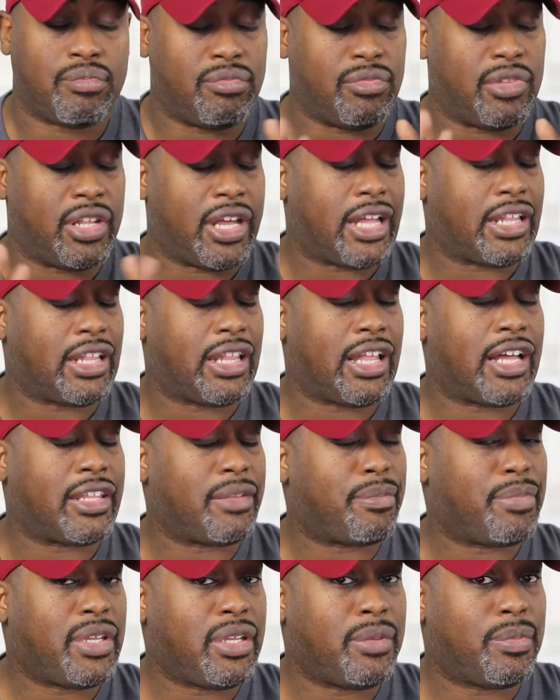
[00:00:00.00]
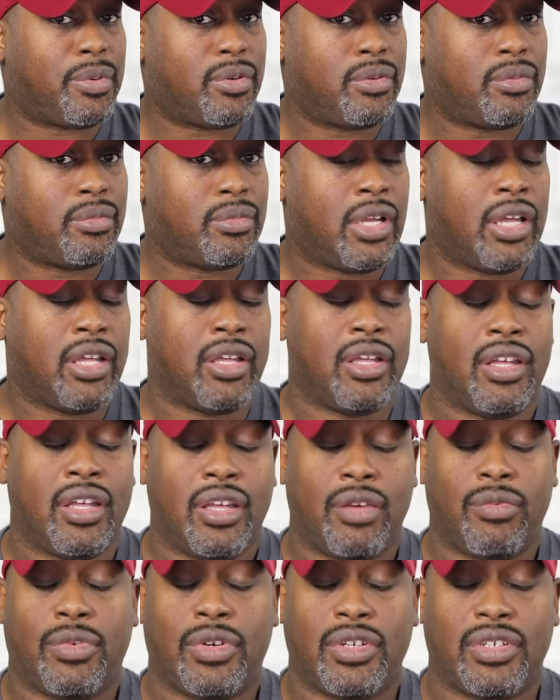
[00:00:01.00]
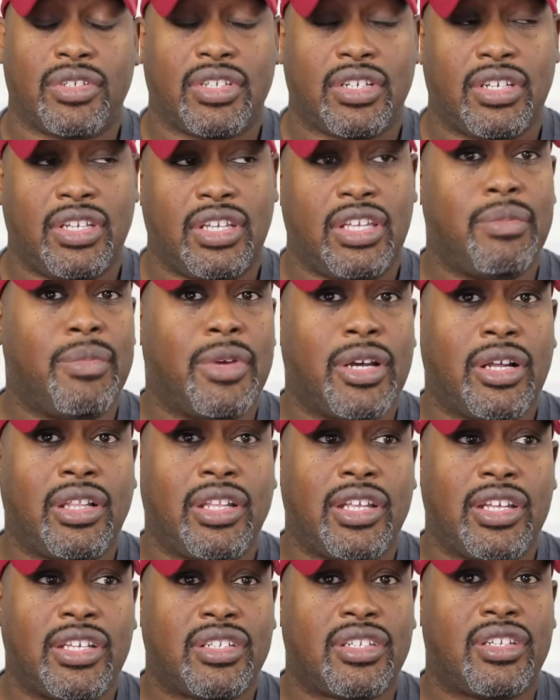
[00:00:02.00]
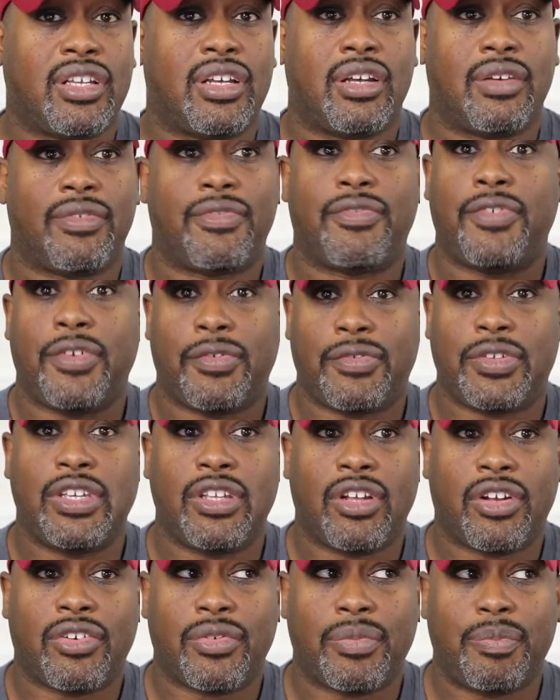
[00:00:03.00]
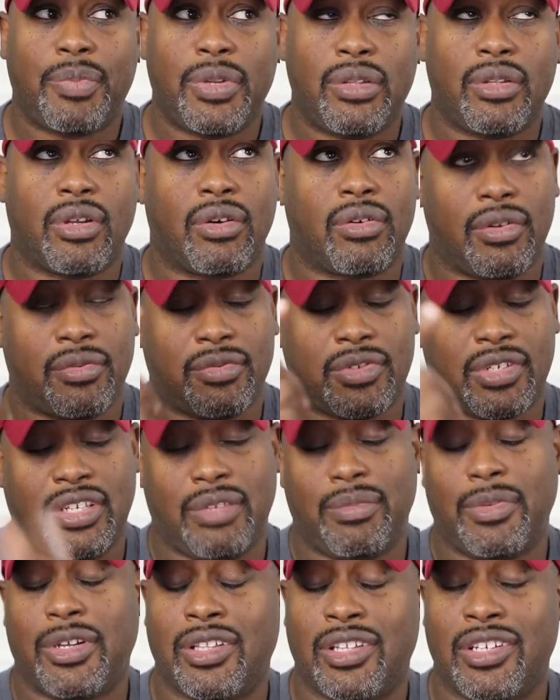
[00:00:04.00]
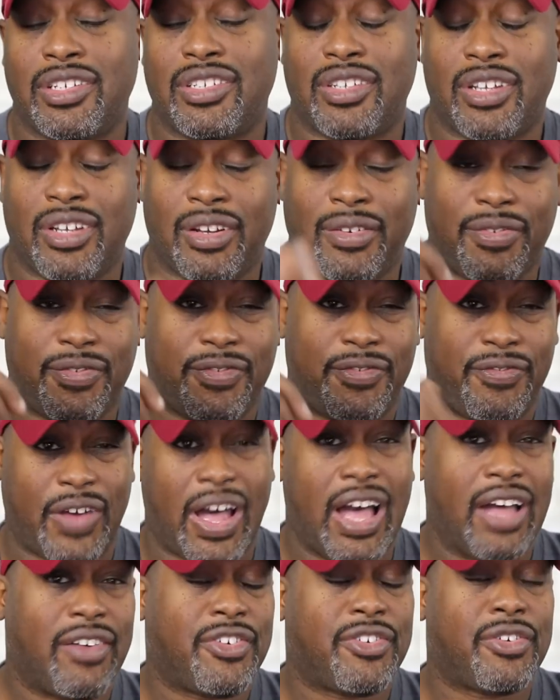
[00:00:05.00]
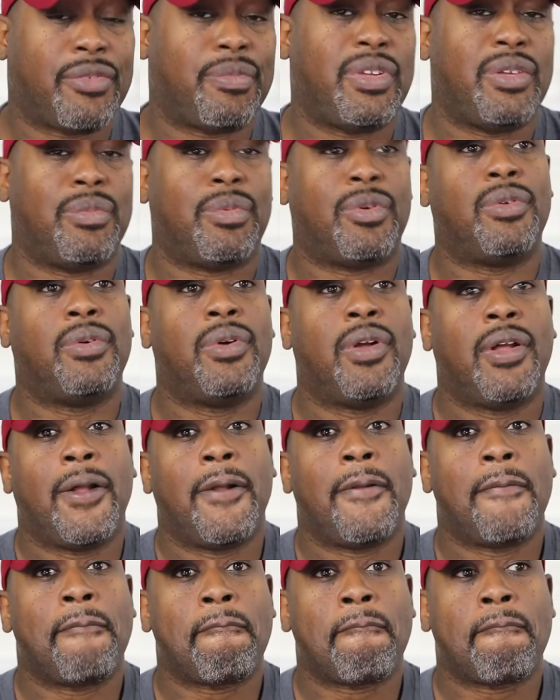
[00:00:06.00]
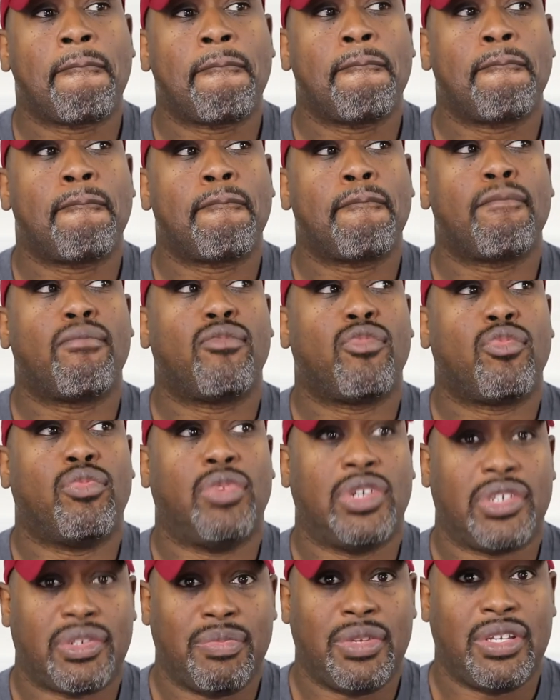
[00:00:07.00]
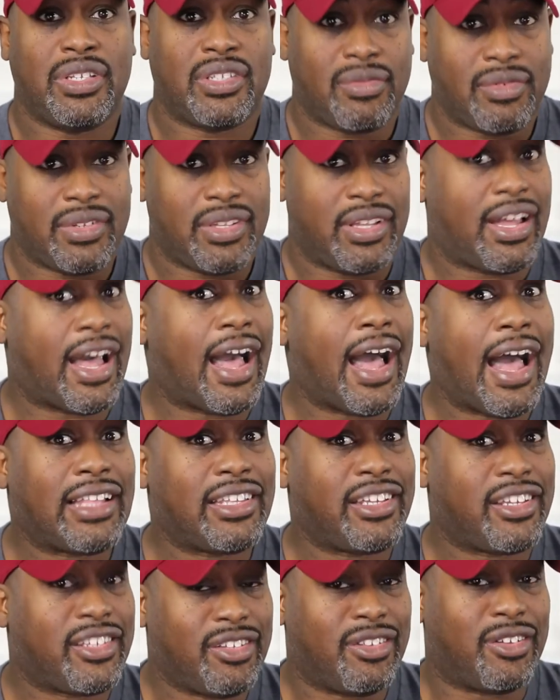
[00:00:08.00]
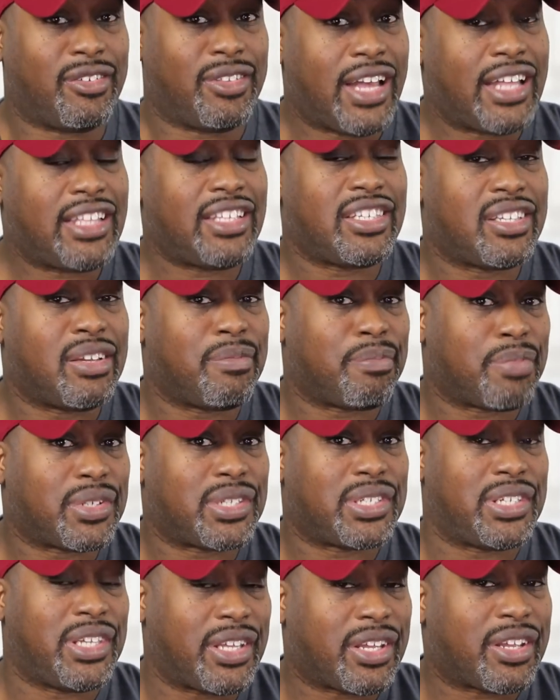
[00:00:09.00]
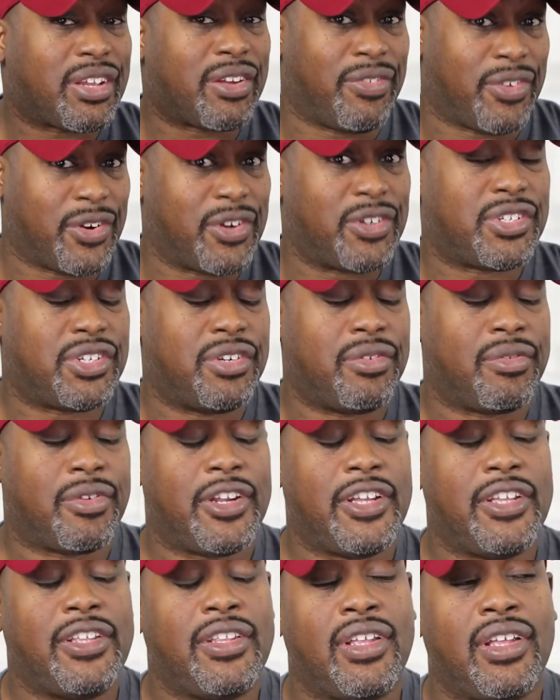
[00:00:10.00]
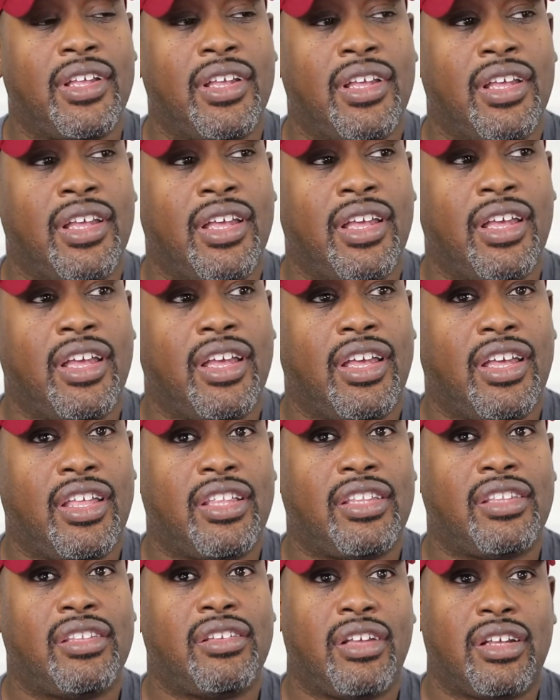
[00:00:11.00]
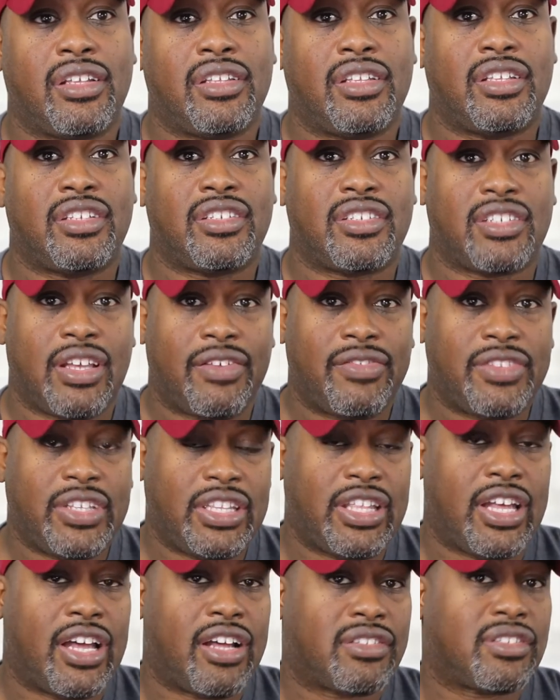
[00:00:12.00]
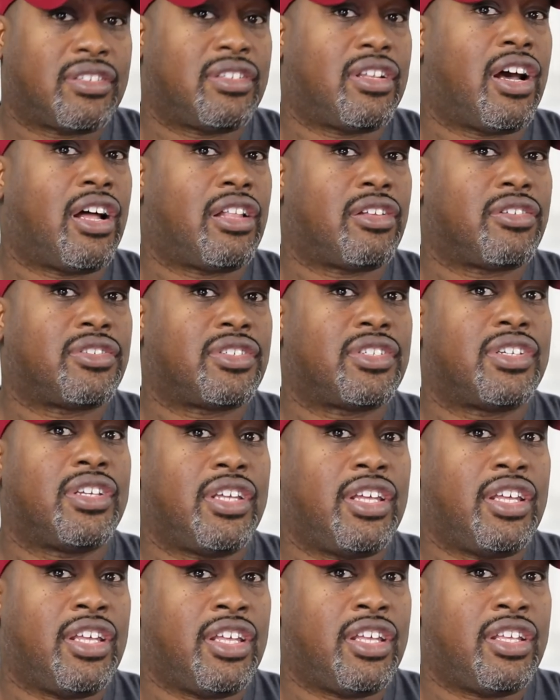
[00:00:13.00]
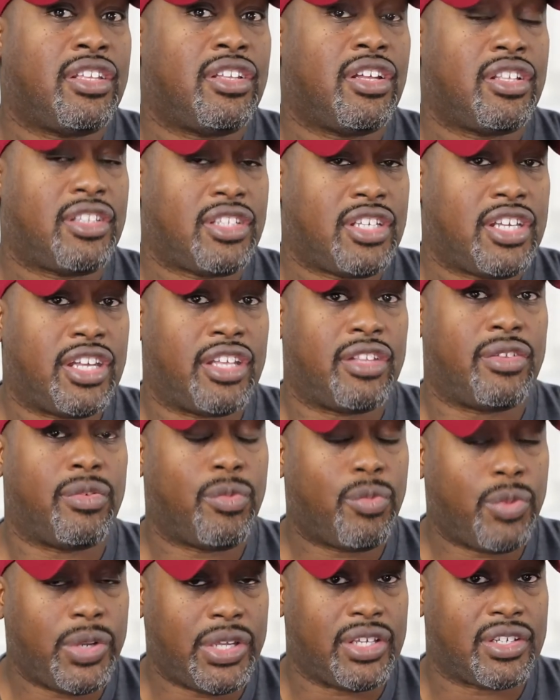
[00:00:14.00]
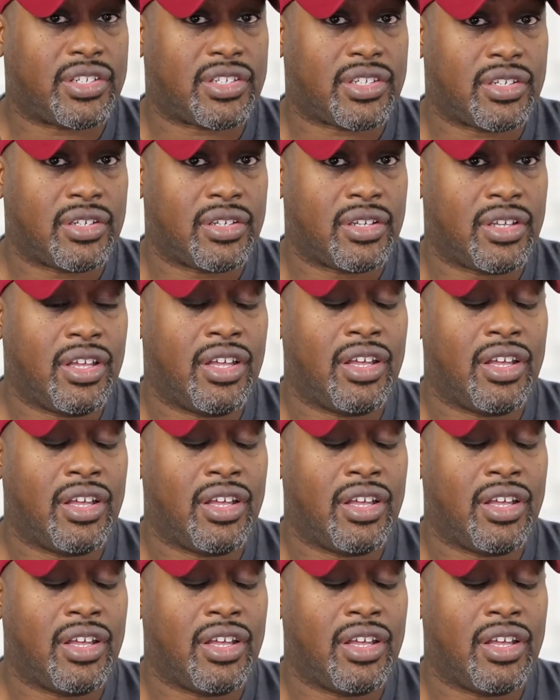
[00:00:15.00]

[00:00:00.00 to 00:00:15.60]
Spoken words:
Not a lot of people. Was an email list of 1,500 people. No, it was an email list of 500 people, which means highly, 97% conversion rate. And I did $70,000 in 10 weeks.